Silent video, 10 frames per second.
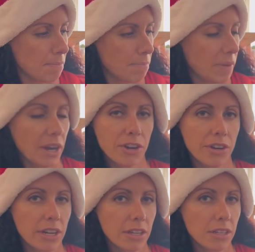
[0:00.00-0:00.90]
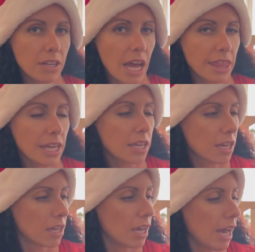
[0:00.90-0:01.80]
Bear Grylls, I think.
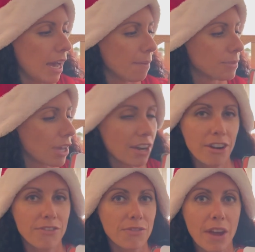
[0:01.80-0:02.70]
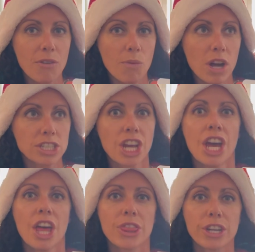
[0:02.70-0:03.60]
So I don't know if you've ever watched.
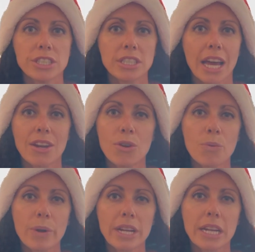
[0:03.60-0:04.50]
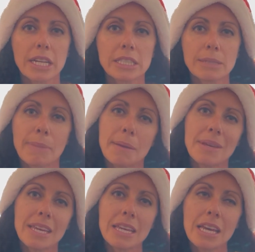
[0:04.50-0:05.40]
I don't know where it is.
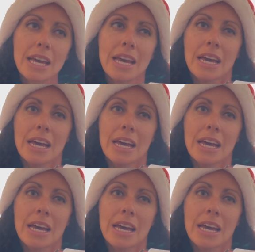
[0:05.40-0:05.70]
Maybe